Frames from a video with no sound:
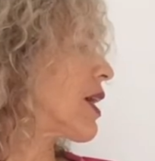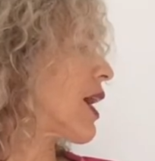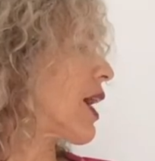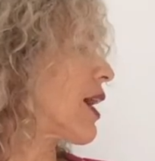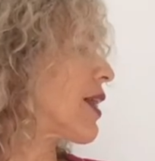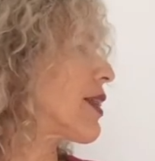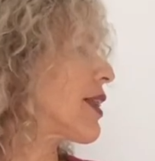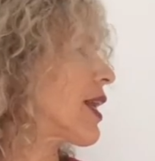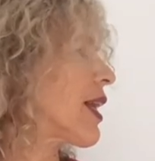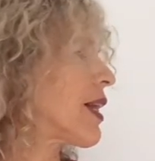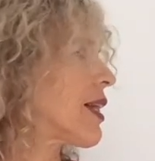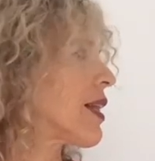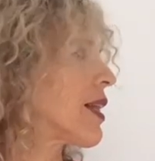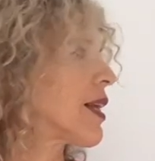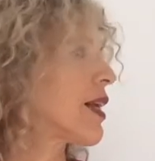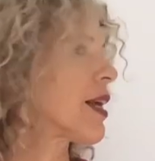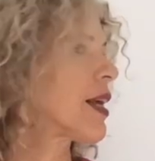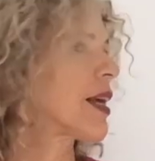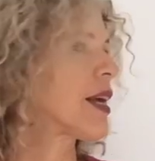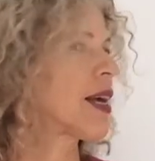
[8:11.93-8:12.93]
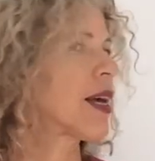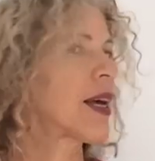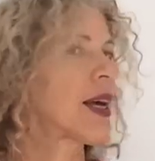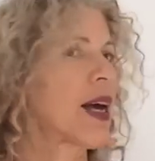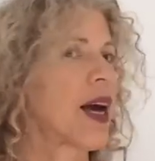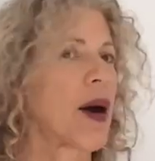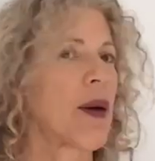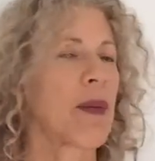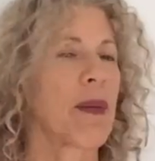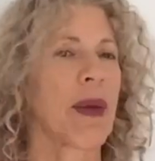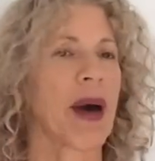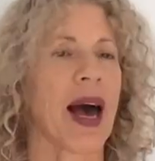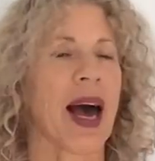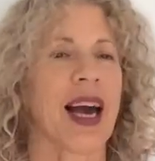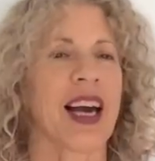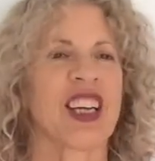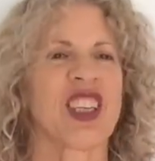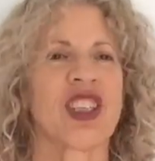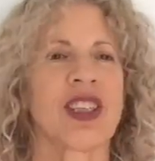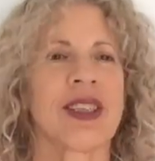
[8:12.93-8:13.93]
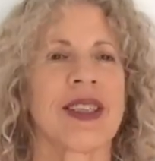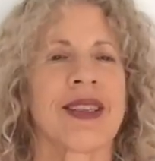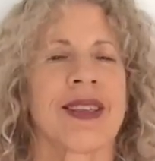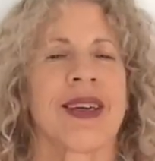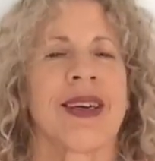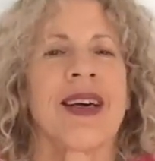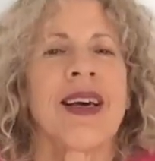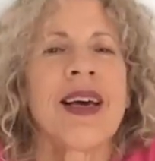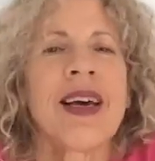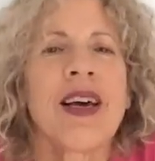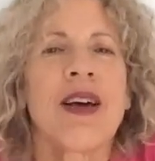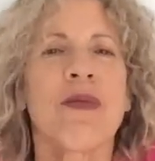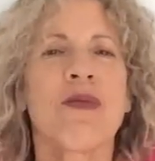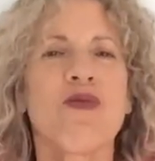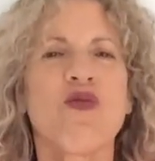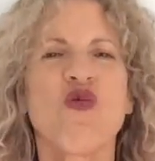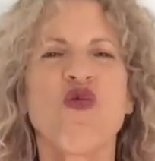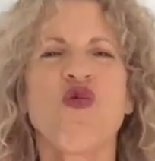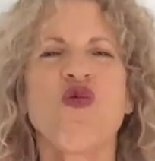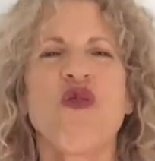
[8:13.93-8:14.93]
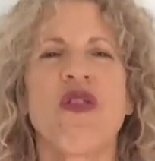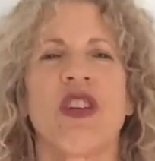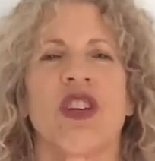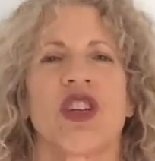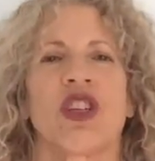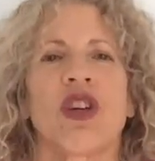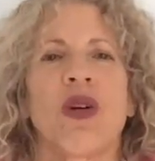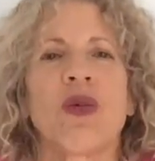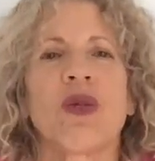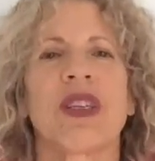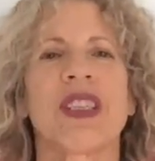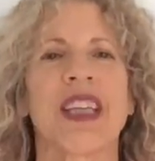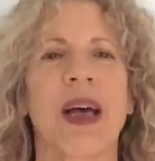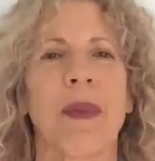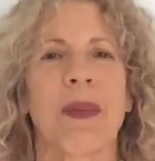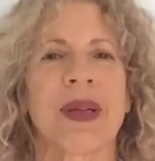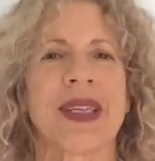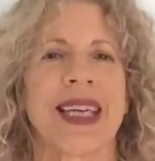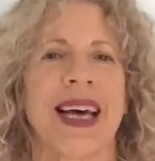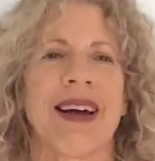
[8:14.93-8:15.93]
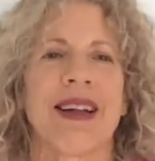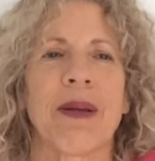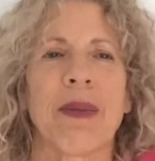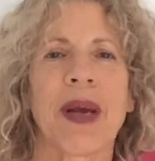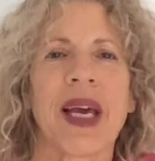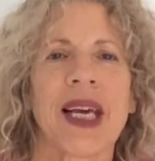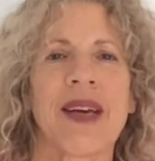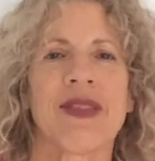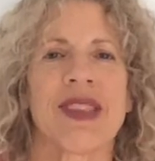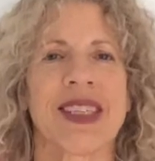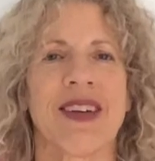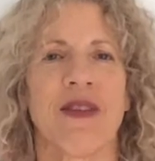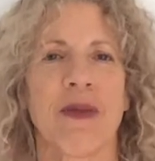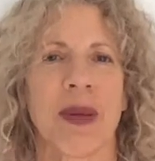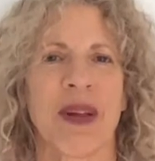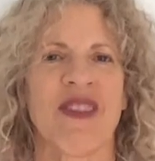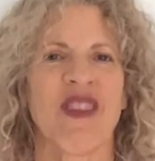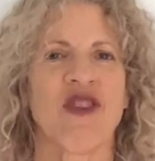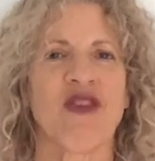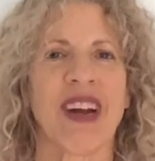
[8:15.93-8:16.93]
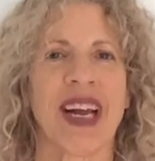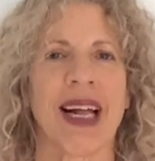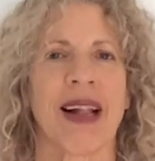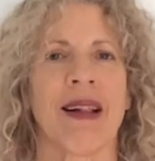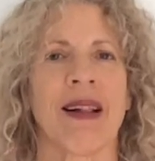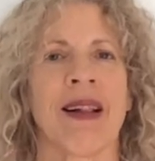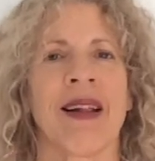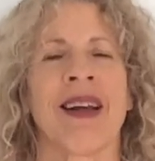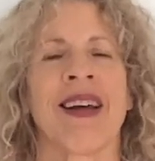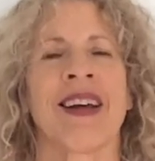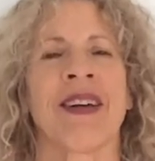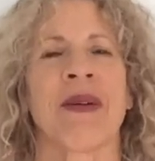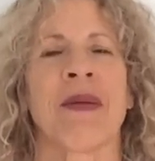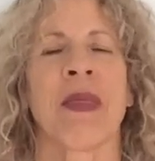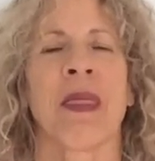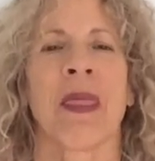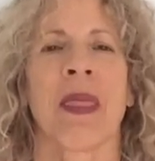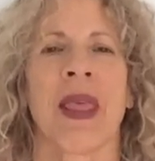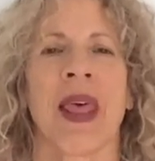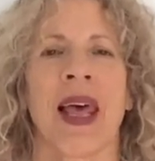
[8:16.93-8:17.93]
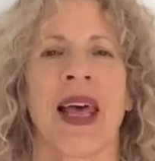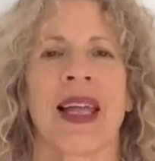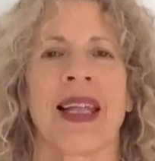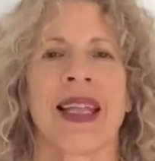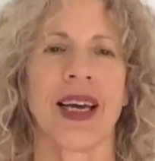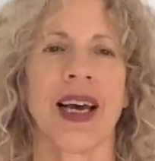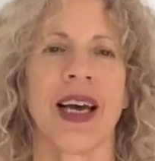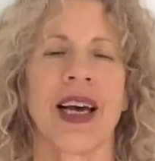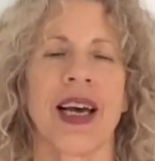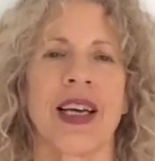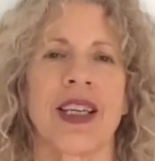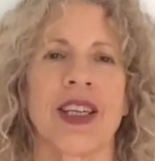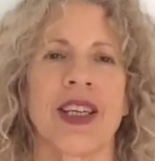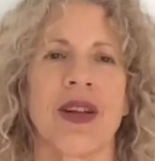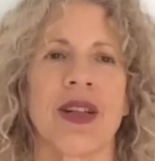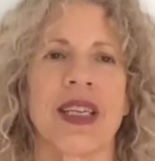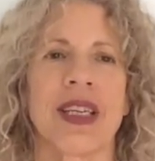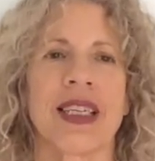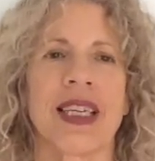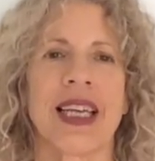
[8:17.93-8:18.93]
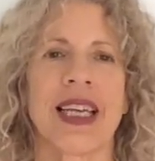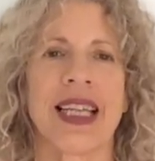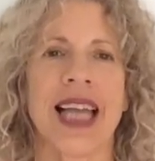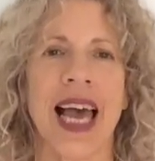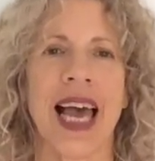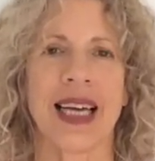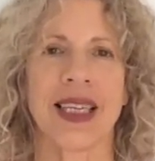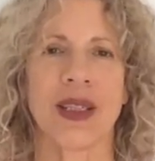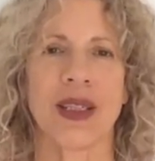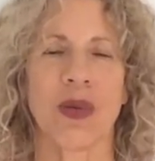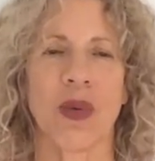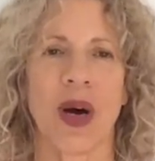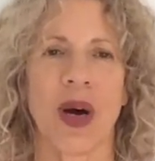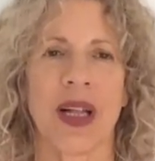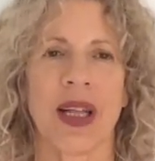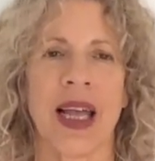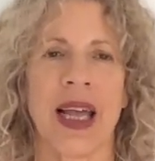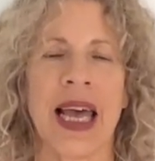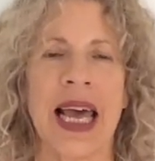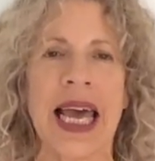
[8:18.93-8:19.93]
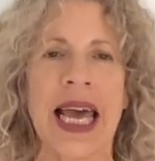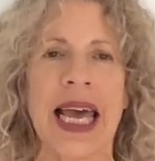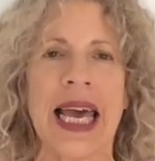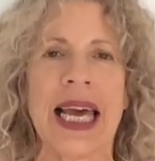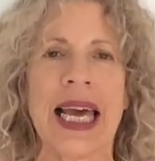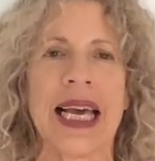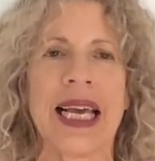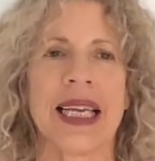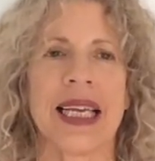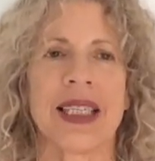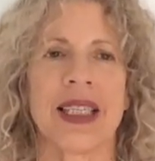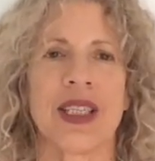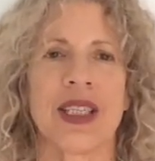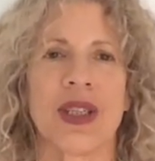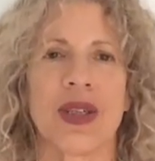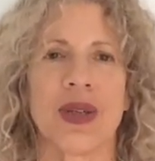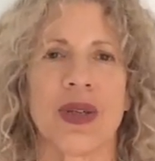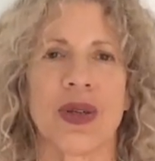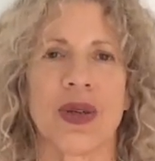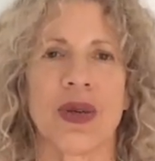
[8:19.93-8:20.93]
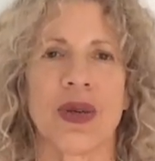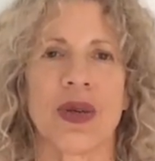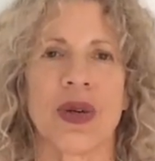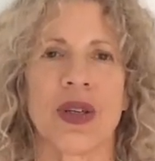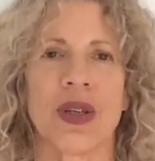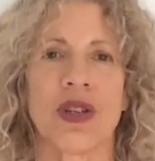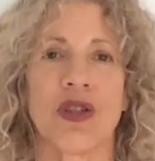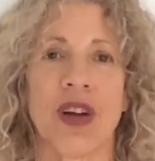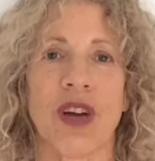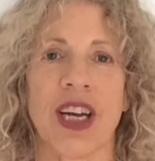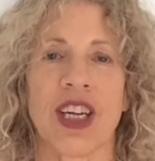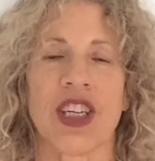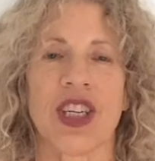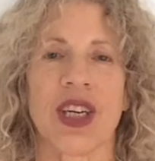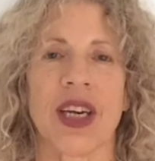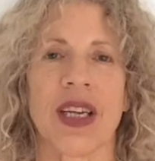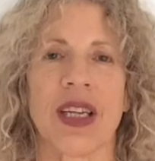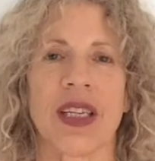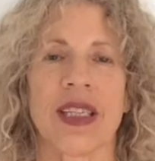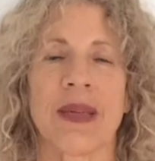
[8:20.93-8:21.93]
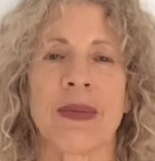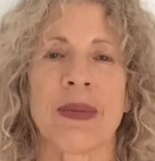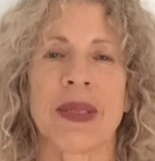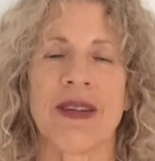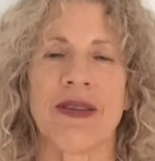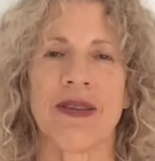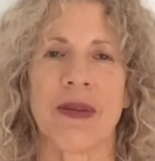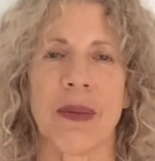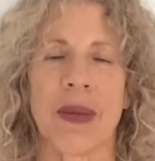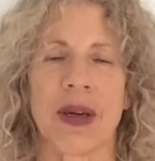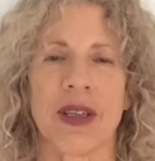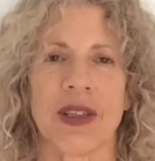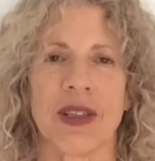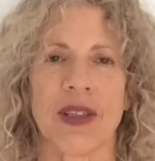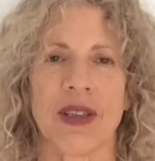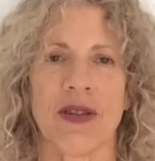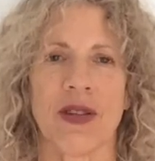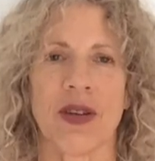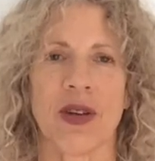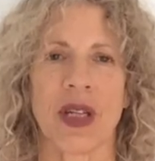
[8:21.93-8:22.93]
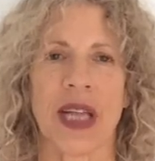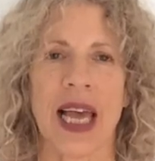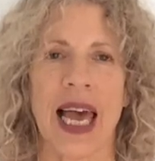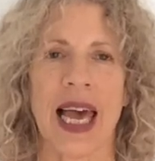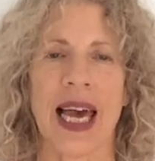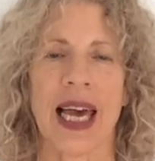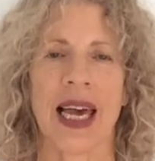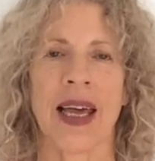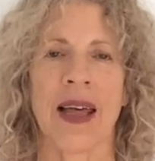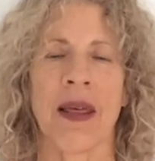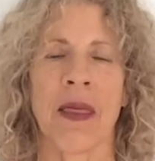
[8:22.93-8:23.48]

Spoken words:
and then come back and just move your shoulders up and down a bit, give yourself a bit of a wiggle. So this next one is to stretch some different muscles of your neck.